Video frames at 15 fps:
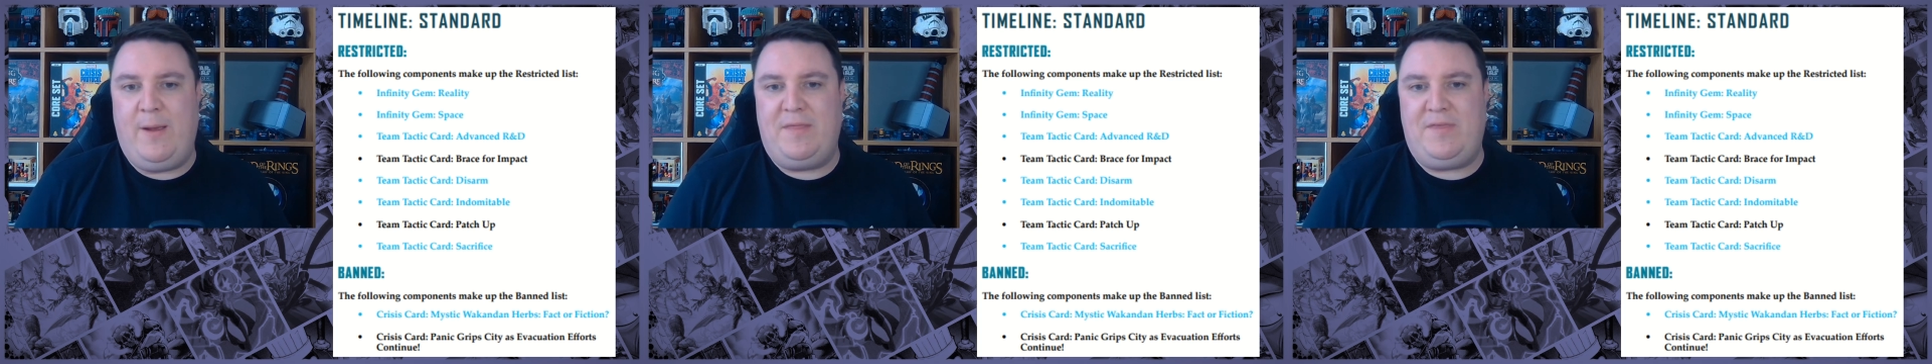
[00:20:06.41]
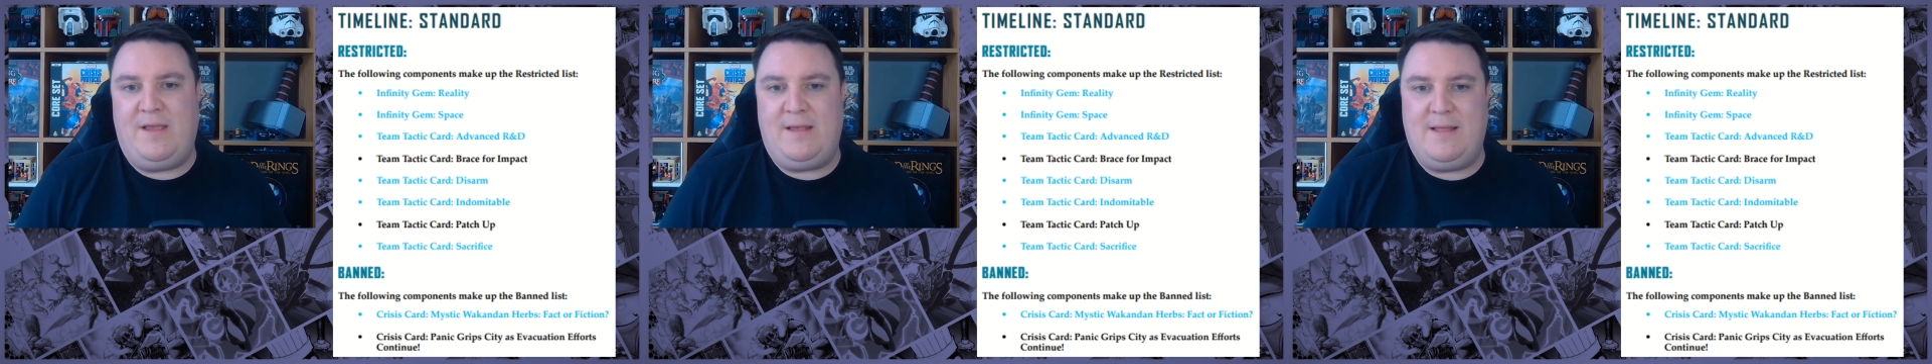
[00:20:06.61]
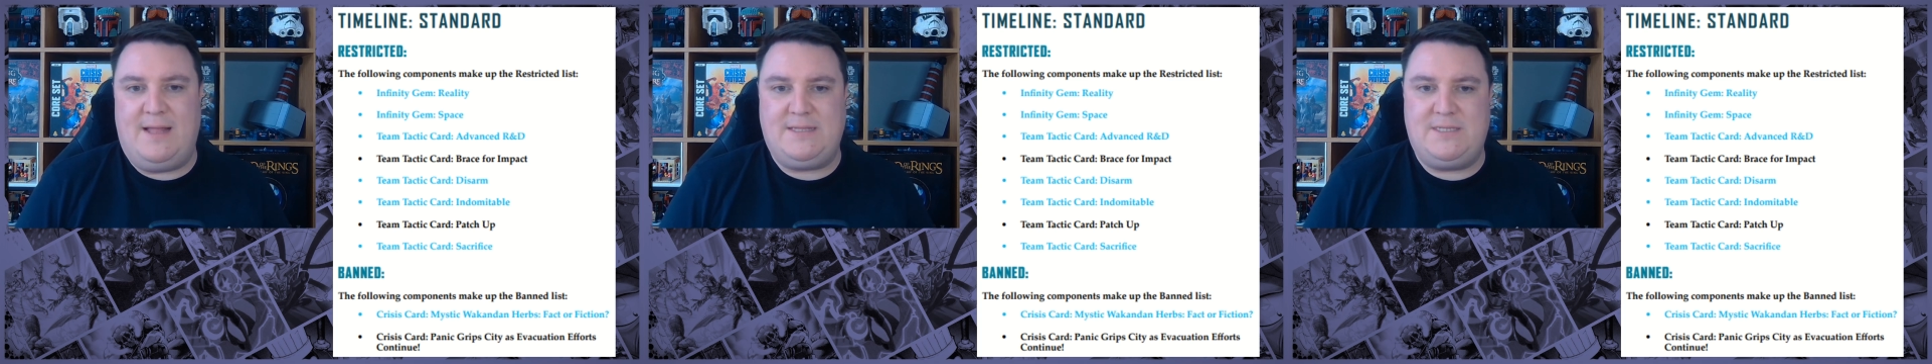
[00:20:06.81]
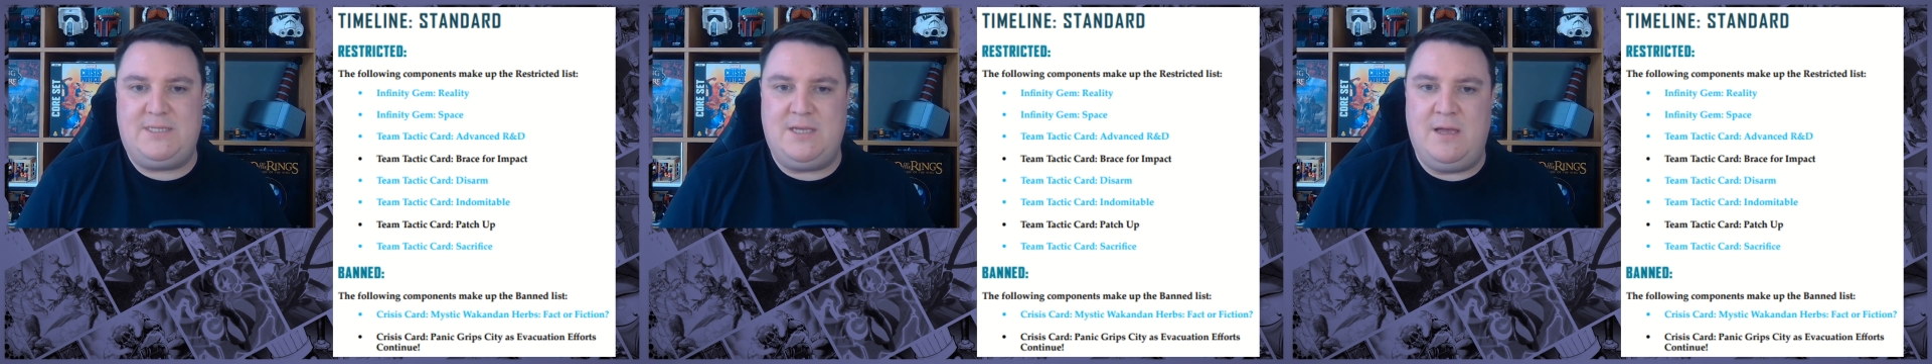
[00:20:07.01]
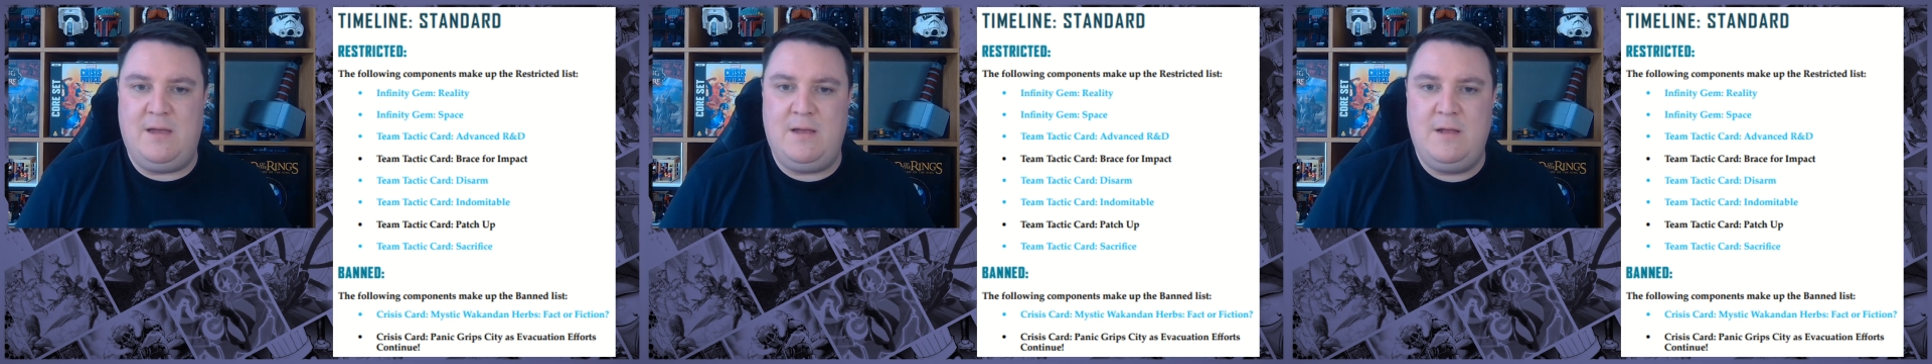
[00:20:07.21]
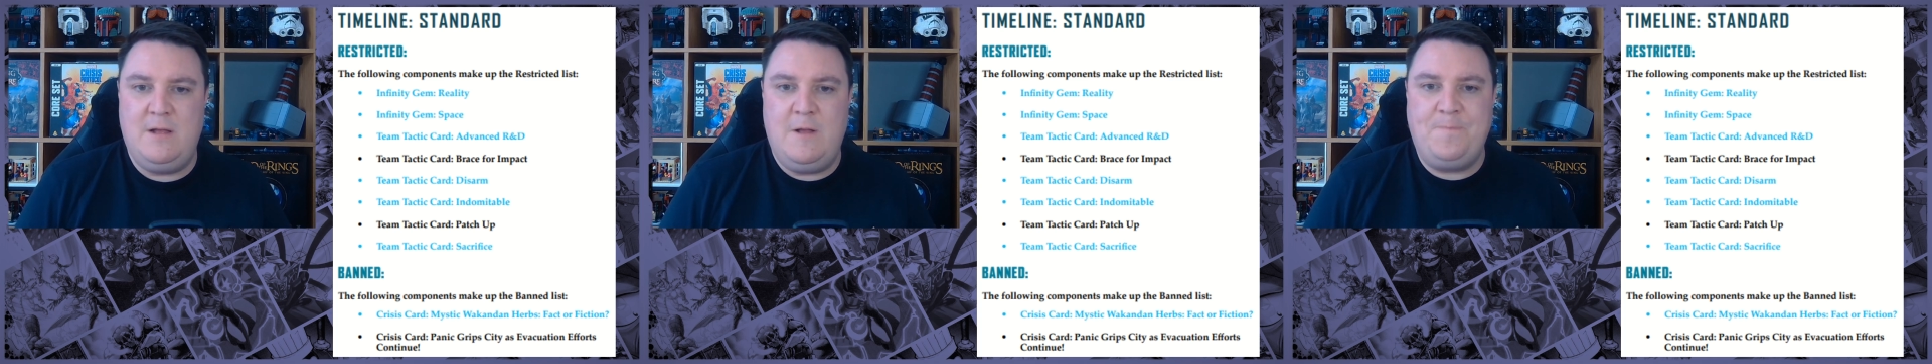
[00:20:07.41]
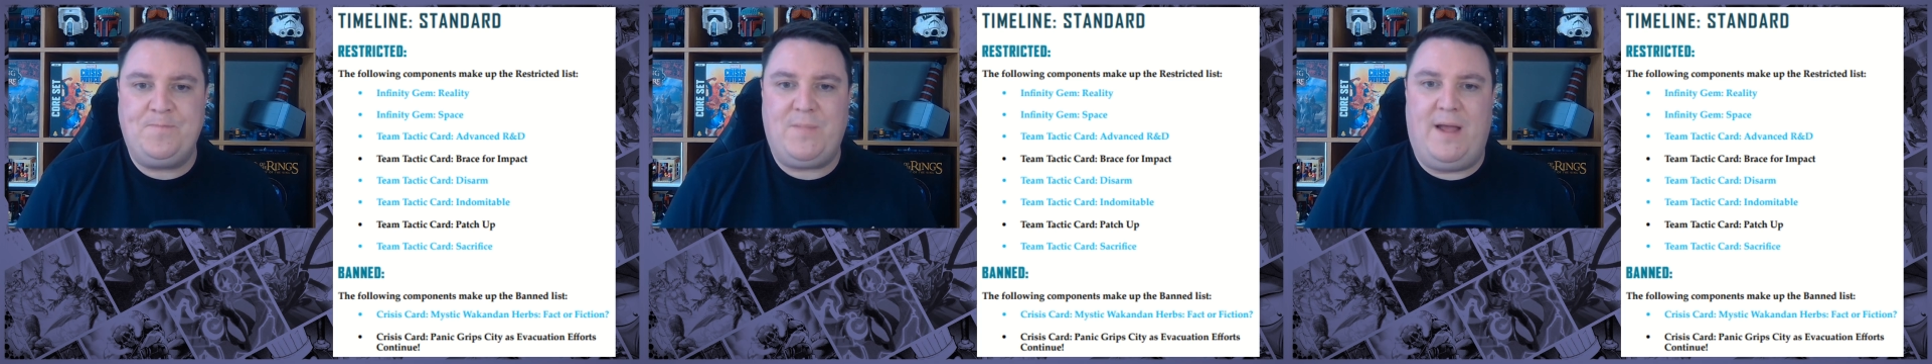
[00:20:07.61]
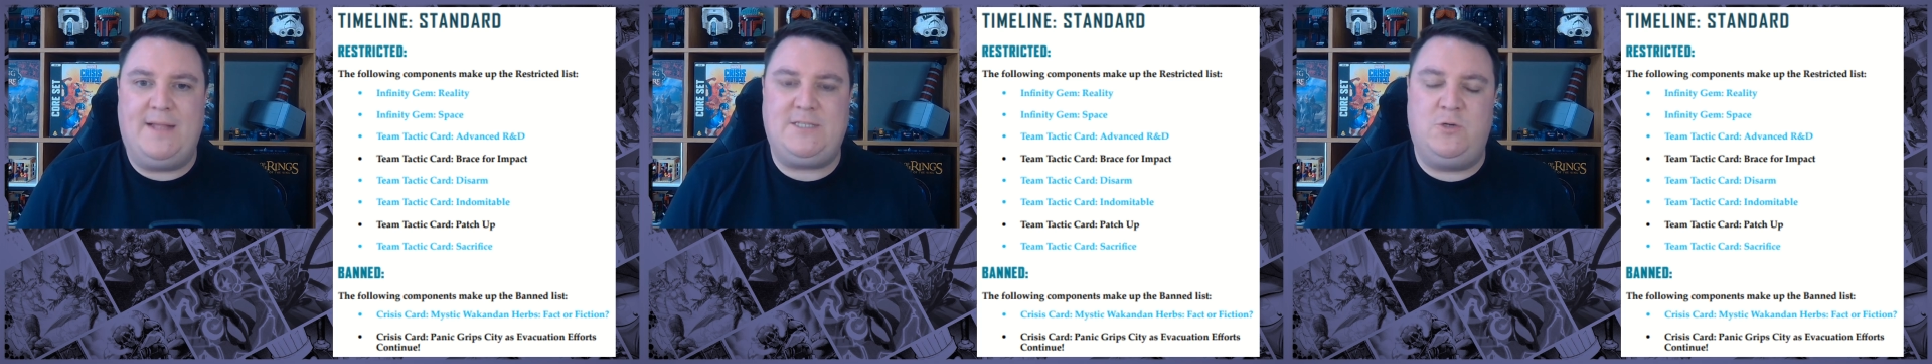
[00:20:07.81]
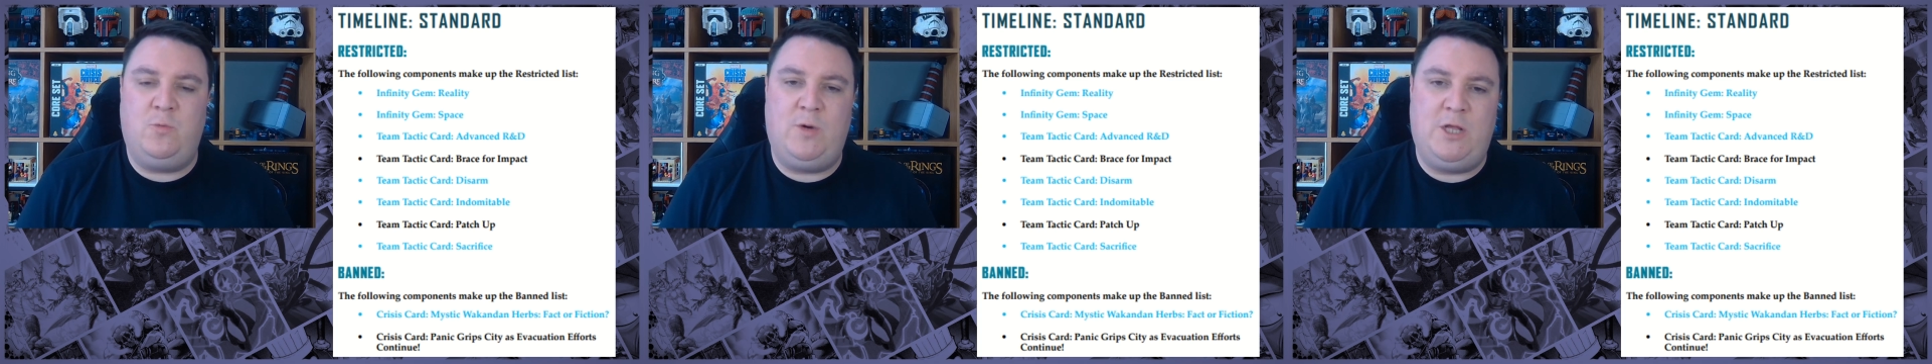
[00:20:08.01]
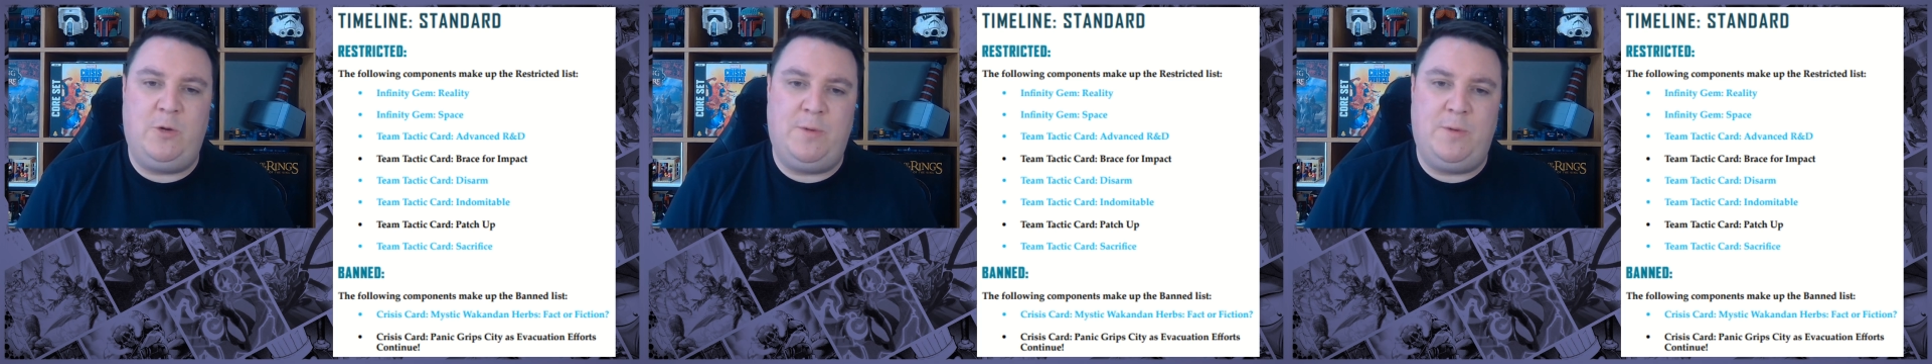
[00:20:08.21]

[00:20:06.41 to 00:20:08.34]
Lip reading: I think that's a really,